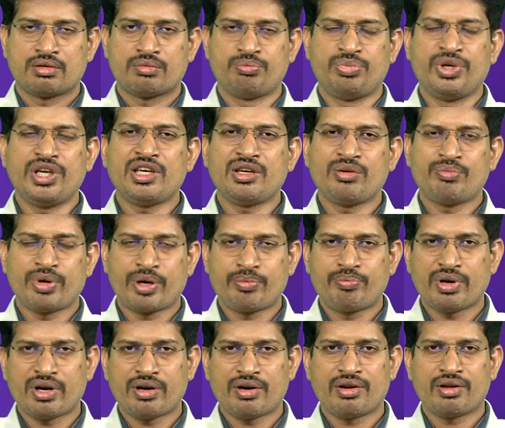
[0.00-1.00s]
being
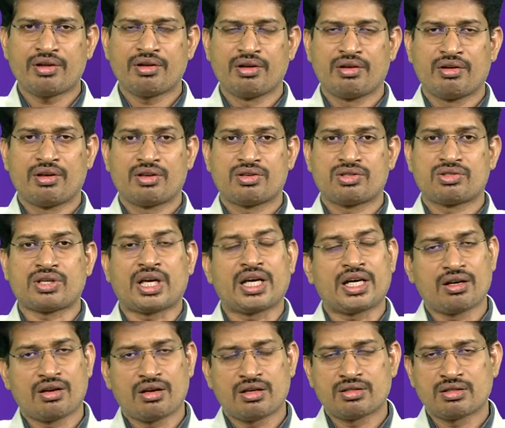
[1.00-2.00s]
prepared uh,
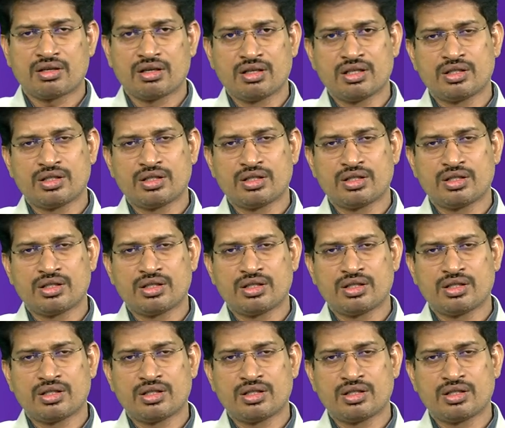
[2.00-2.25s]
psychologically